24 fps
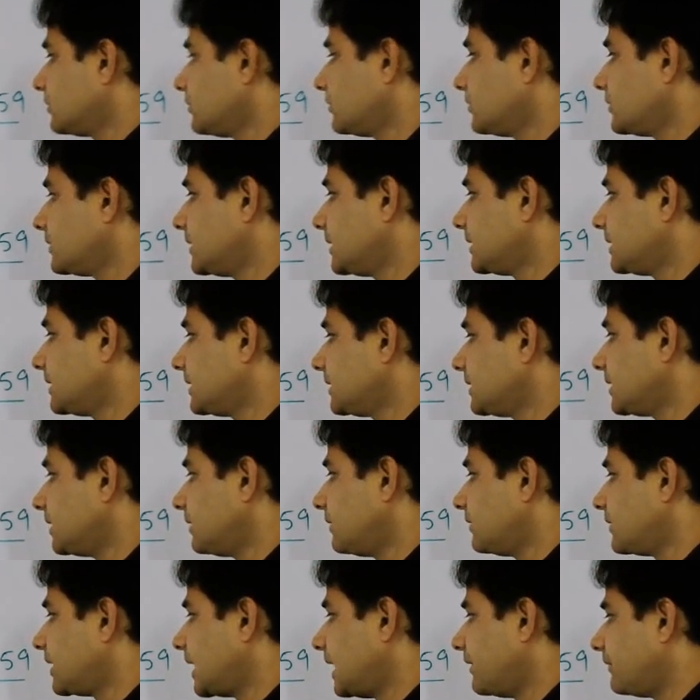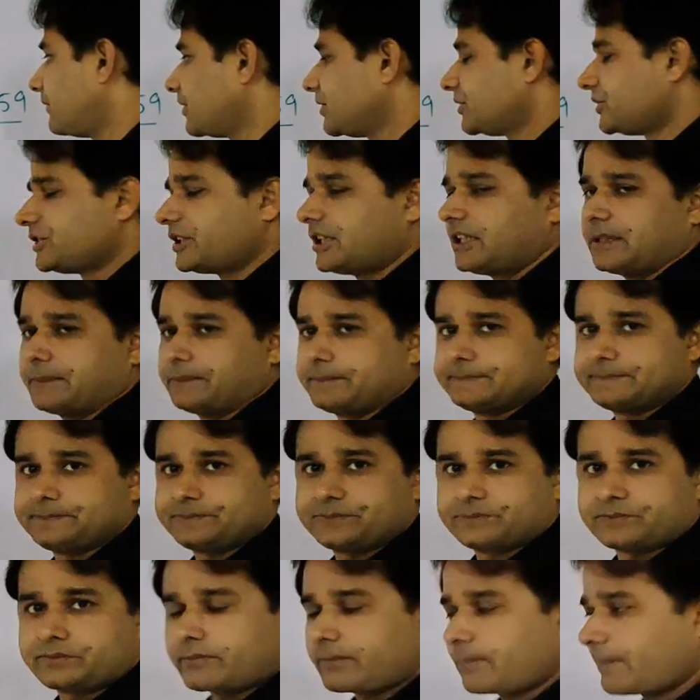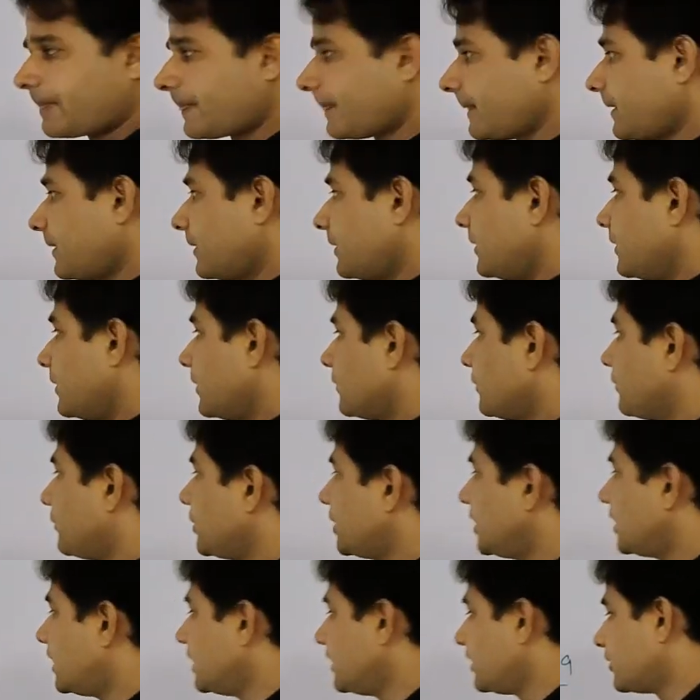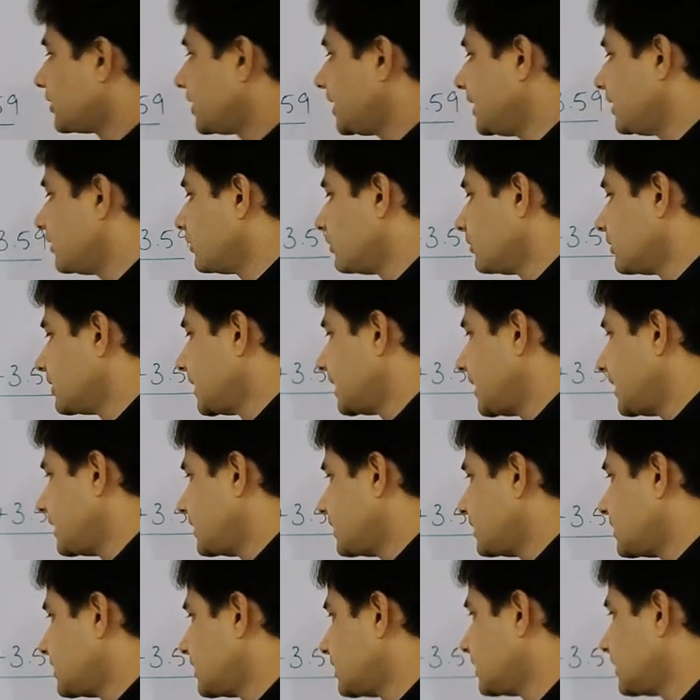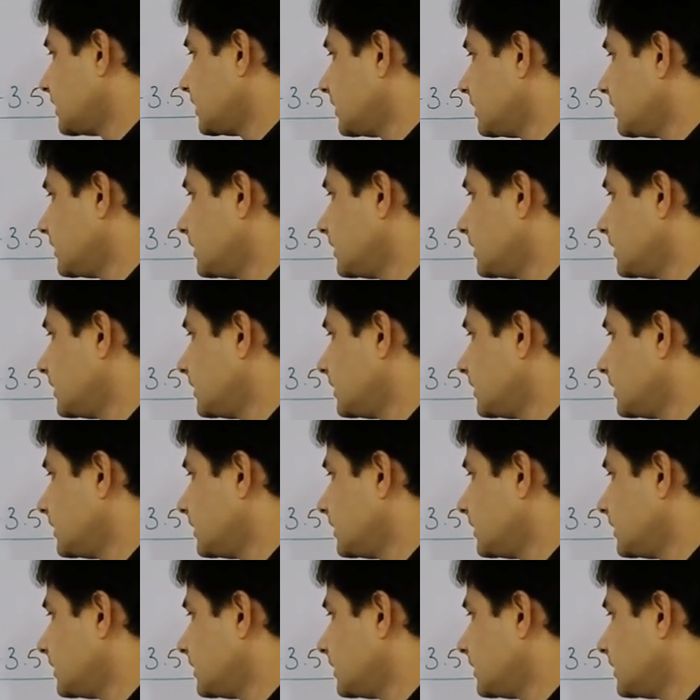So this is our average time. We already know that